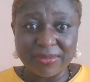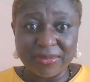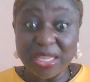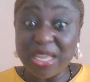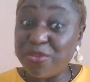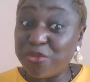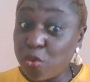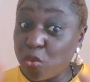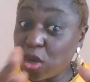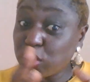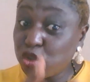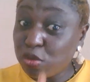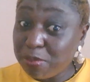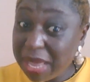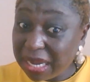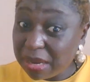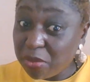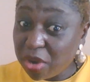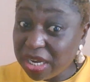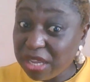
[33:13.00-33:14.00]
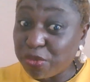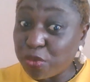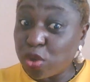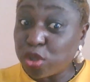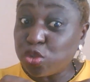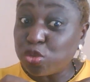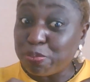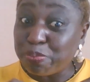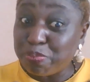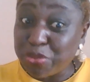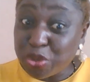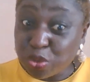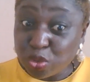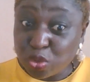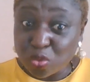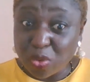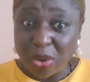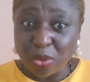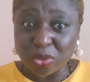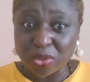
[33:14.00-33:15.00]
If you want to make money, if you want to build
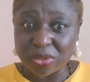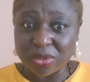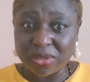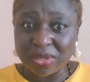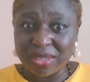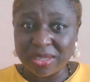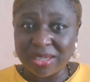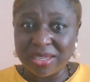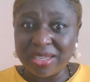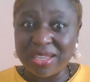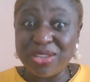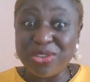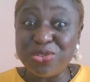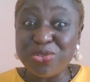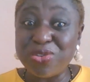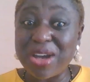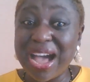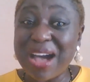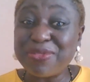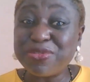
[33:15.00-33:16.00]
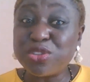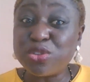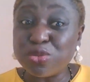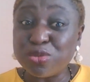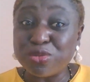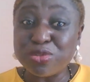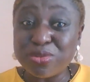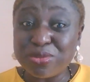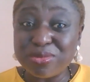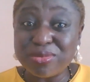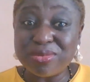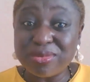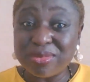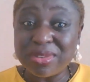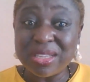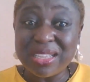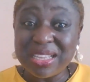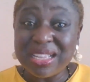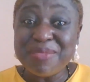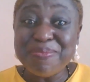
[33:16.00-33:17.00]
wealth, you have to
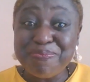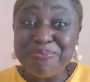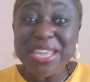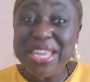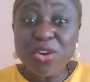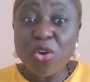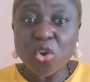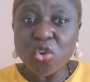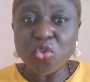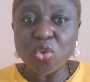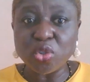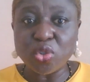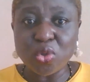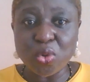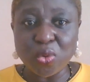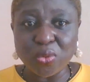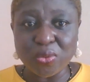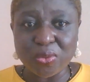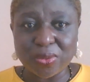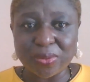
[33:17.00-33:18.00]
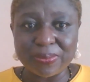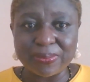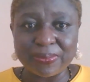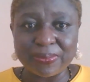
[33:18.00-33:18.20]
be on your toes.